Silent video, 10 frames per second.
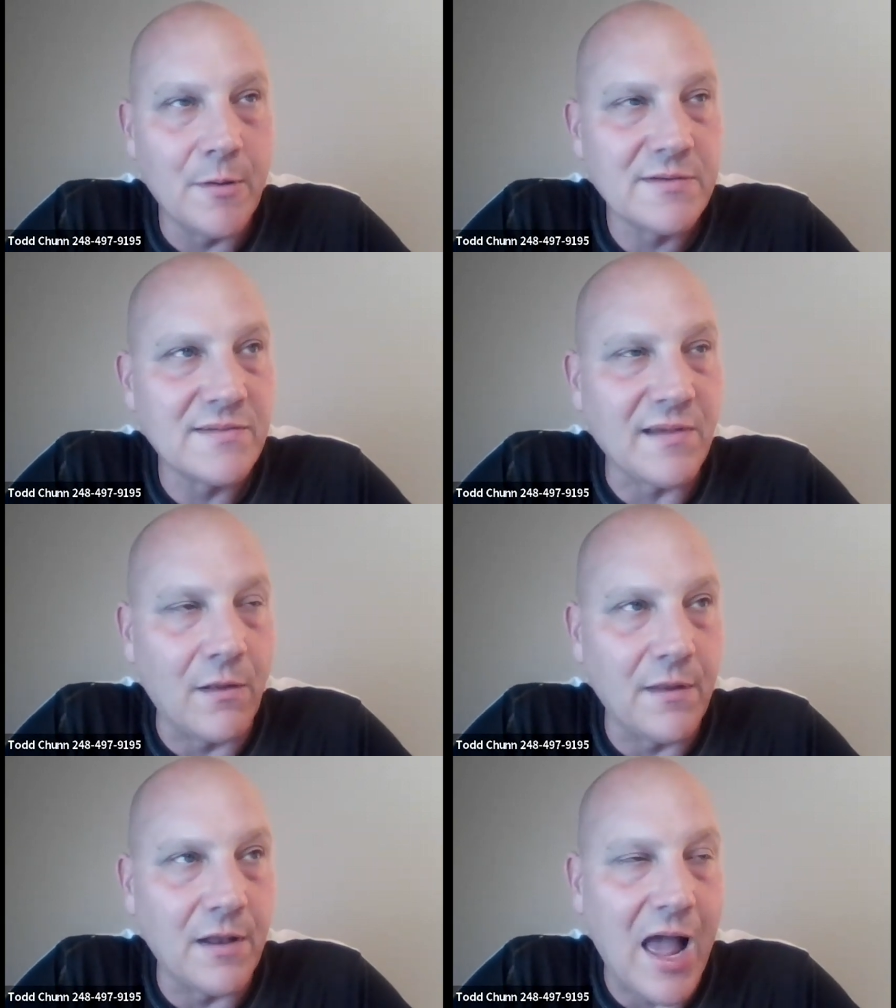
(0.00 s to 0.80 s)
sell
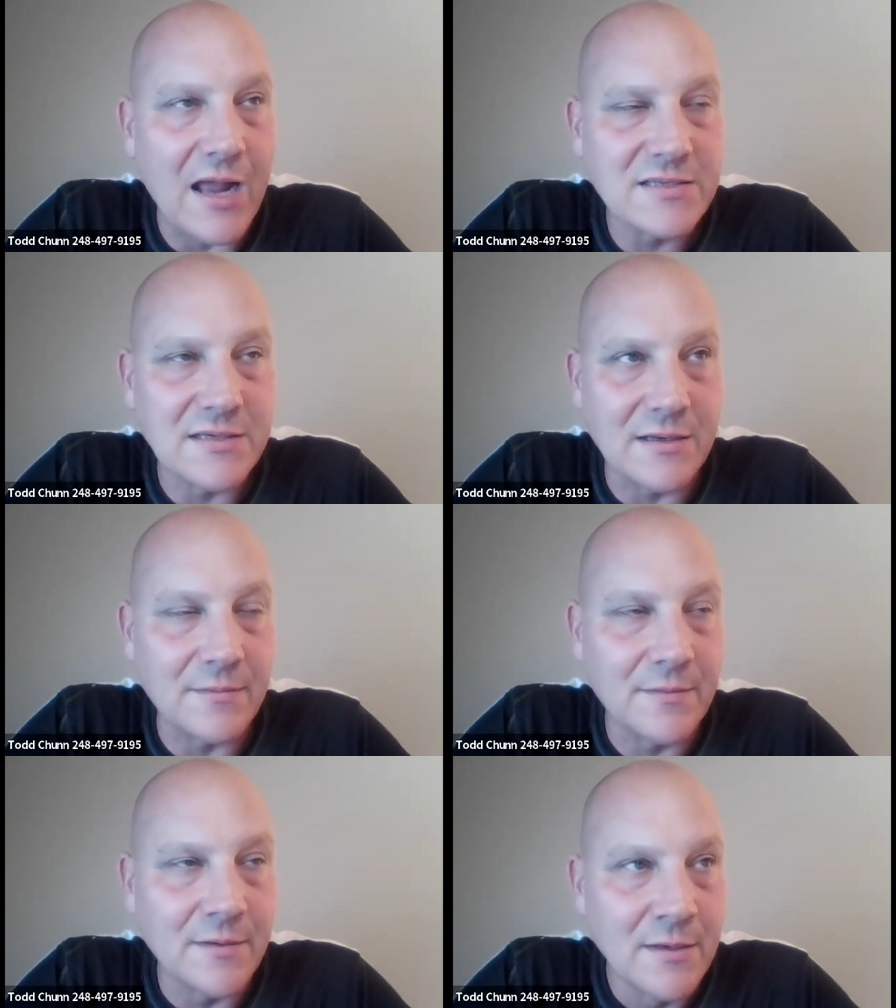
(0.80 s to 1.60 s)
the lots
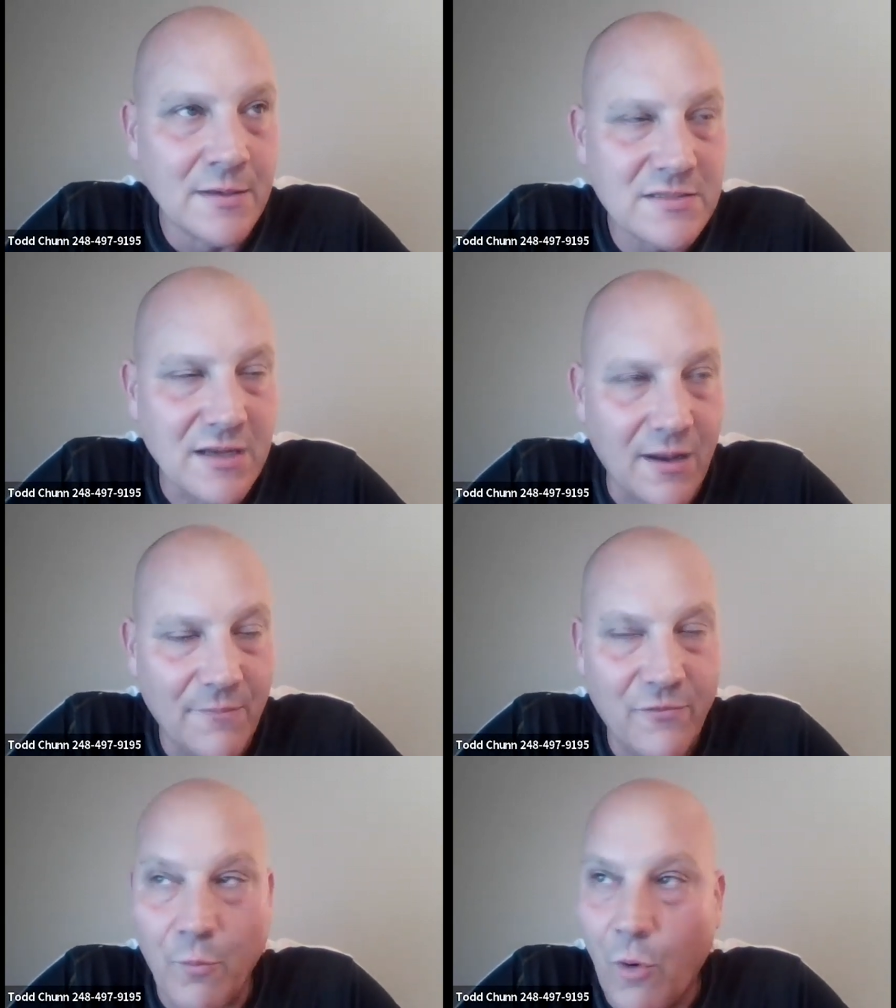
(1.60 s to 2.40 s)
and sell them
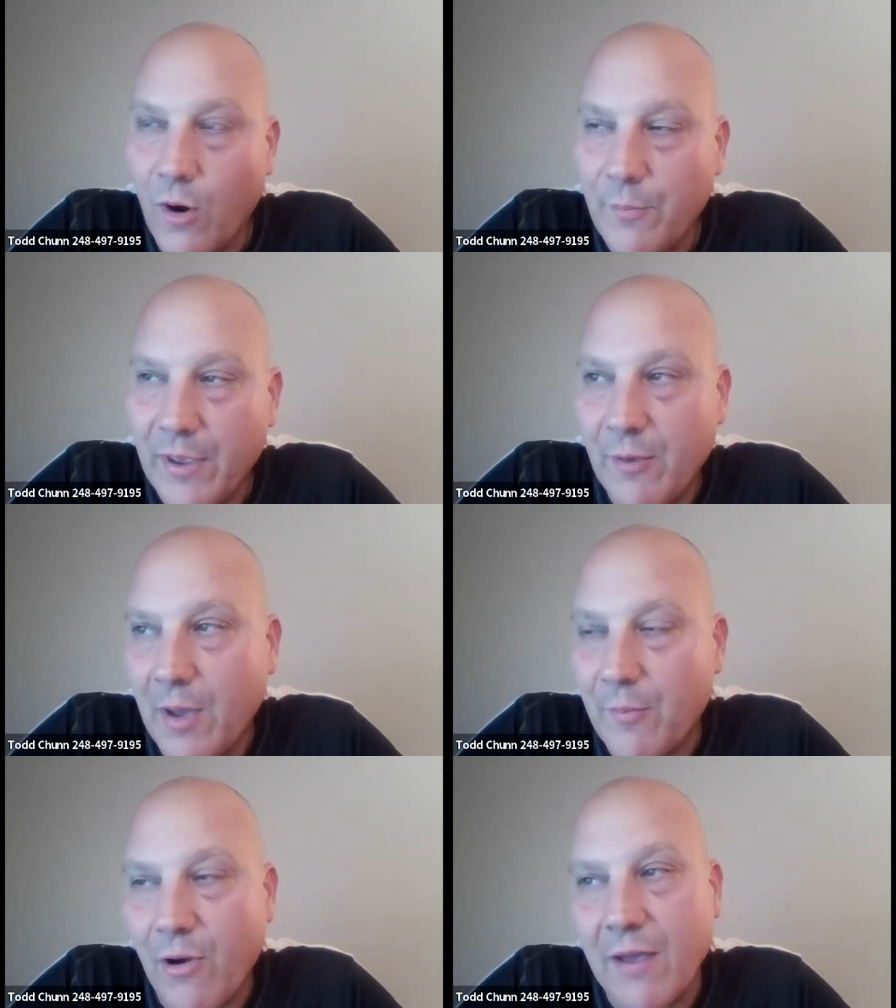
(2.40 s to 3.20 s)
for more and pay my
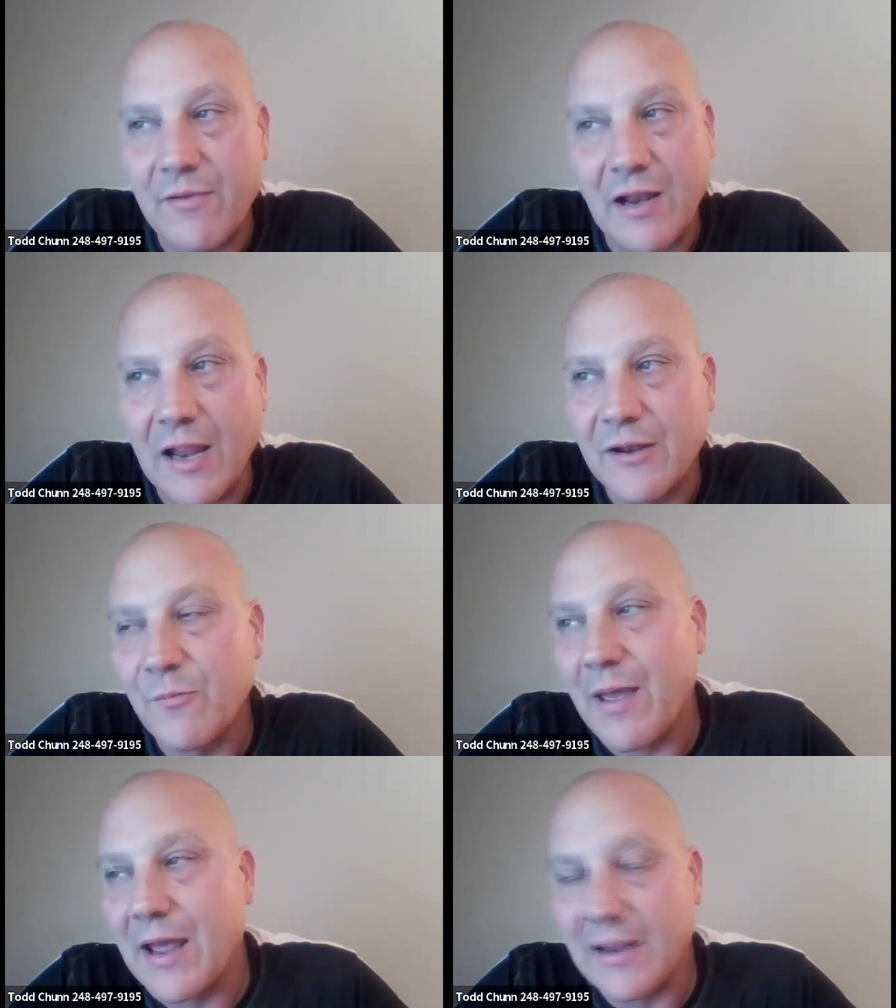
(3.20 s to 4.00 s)
private lender
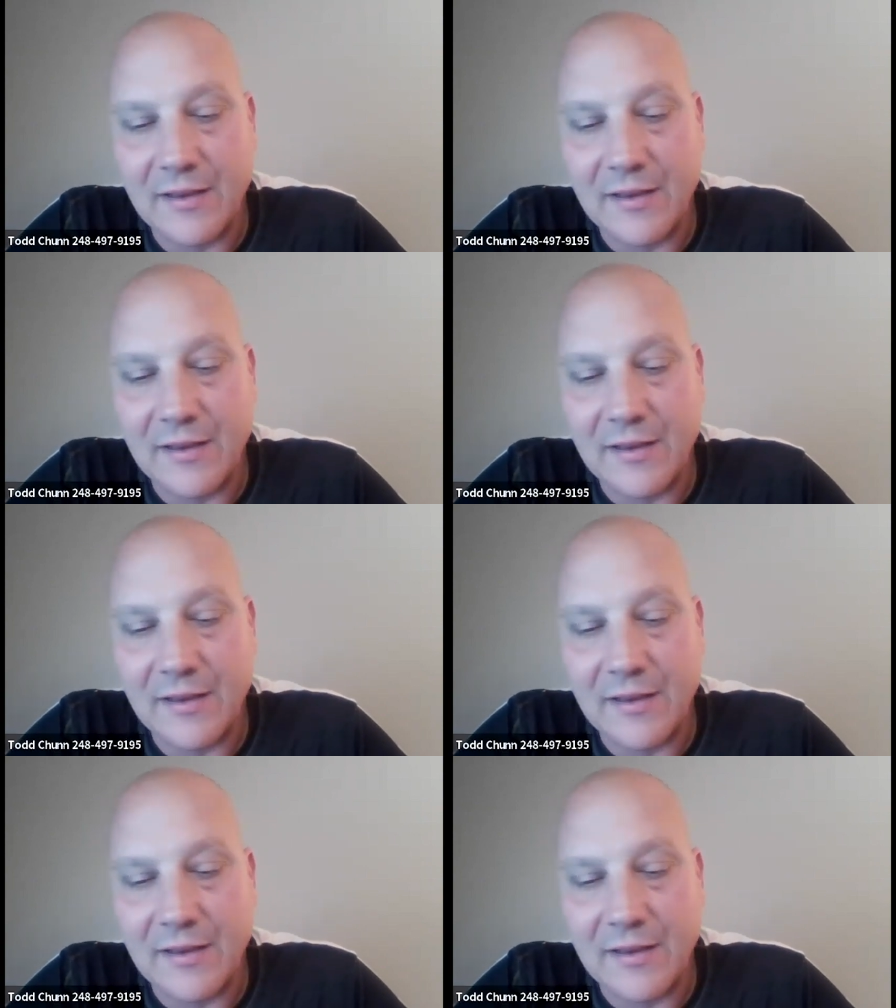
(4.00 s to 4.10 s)
back.